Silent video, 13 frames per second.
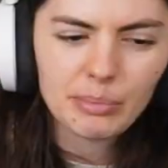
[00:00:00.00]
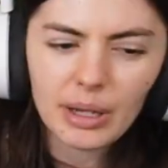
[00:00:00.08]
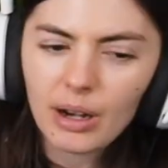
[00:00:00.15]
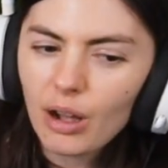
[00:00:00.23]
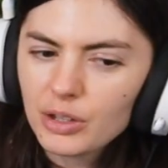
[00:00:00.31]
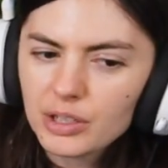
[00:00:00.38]

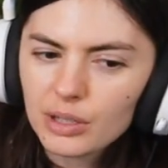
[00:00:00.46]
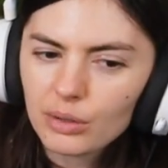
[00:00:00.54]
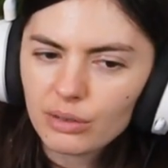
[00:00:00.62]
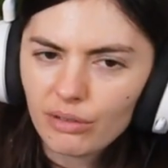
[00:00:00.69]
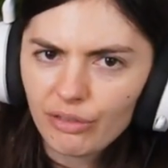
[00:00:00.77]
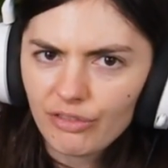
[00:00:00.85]
but
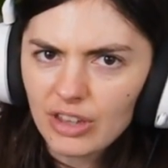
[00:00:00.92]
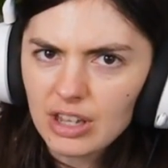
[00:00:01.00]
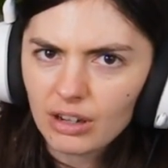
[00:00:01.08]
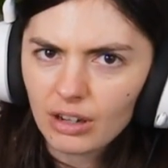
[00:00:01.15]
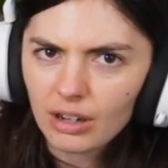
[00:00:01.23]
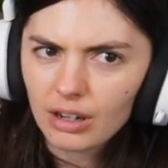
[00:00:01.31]
also the
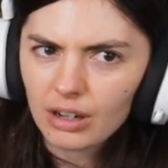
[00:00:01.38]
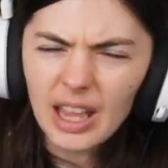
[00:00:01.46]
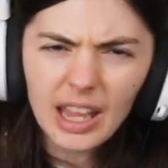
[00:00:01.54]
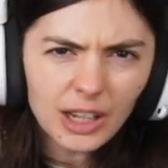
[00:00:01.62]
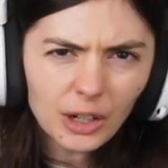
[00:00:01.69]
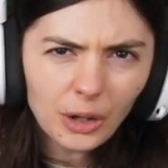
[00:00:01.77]
fear,
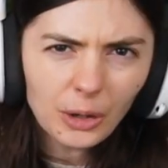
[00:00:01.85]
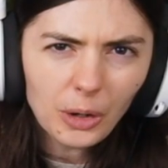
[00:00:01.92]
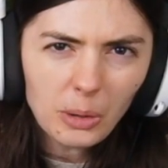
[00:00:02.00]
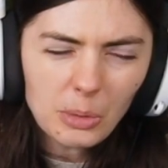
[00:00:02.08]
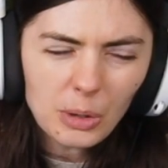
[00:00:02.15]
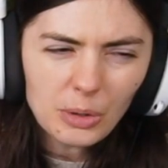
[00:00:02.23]
anger
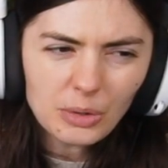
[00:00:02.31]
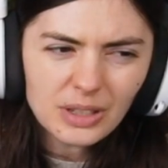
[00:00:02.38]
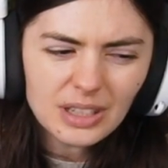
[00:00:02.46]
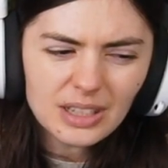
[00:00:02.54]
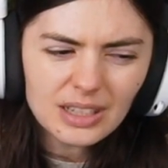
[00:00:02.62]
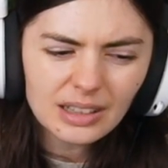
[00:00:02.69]

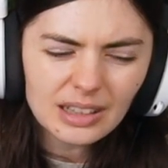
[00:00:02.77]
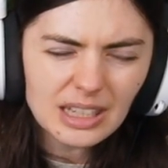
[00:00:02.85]
almost,